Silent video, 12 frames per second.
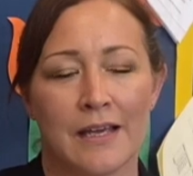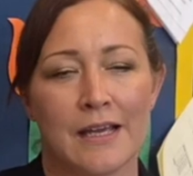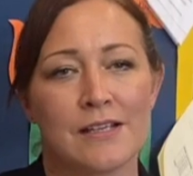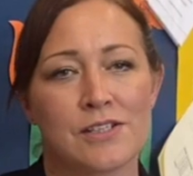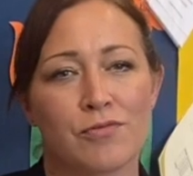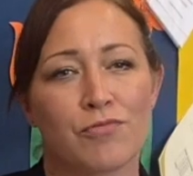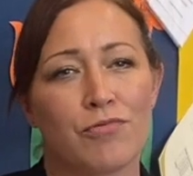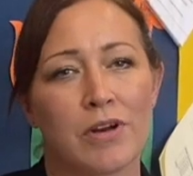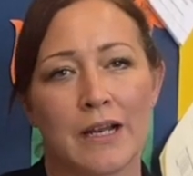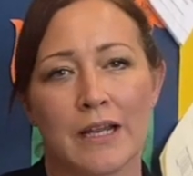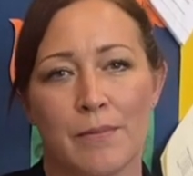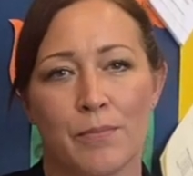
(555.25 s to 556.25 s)
It's
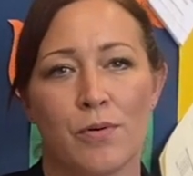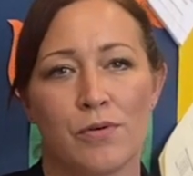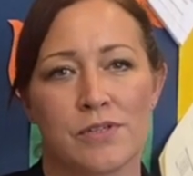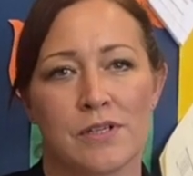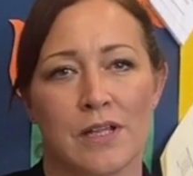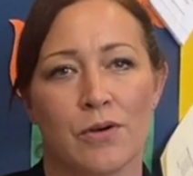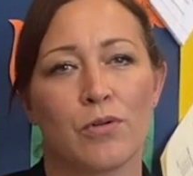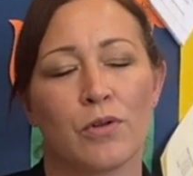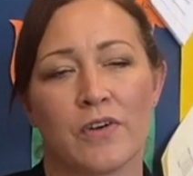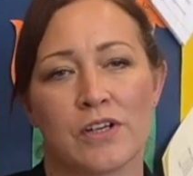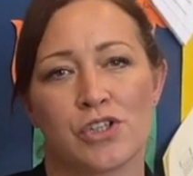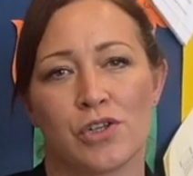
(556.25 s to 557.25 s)
really important that all
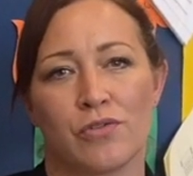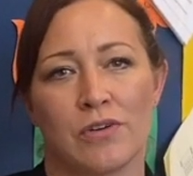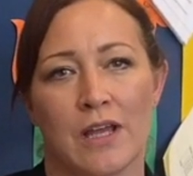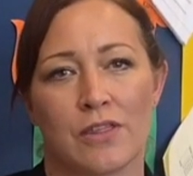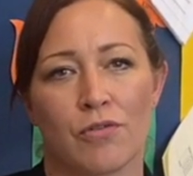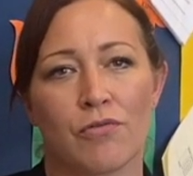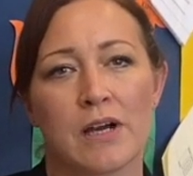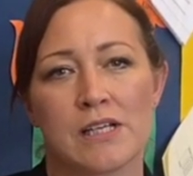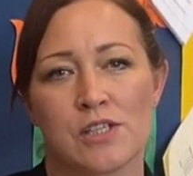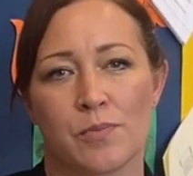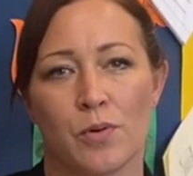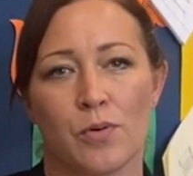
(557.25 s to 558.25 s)
of our children get the right
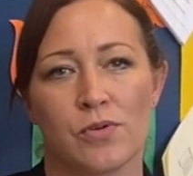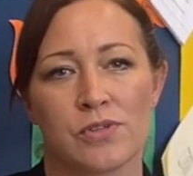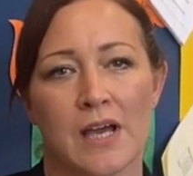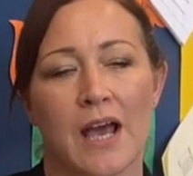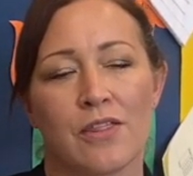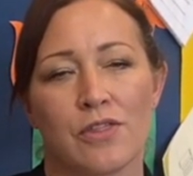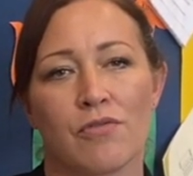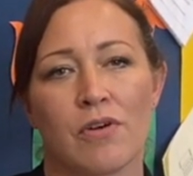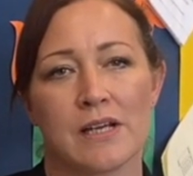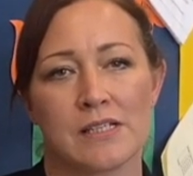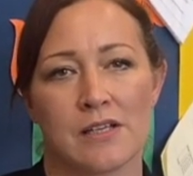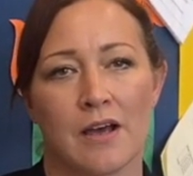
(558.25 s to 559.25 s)
support at the
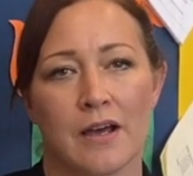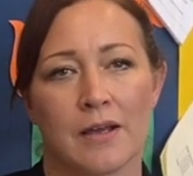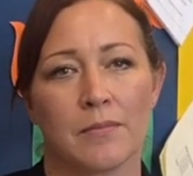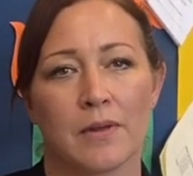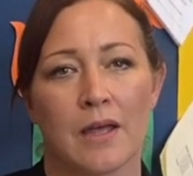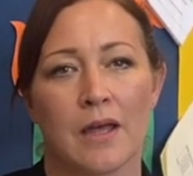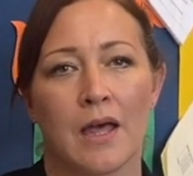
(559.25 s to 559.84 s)
right time.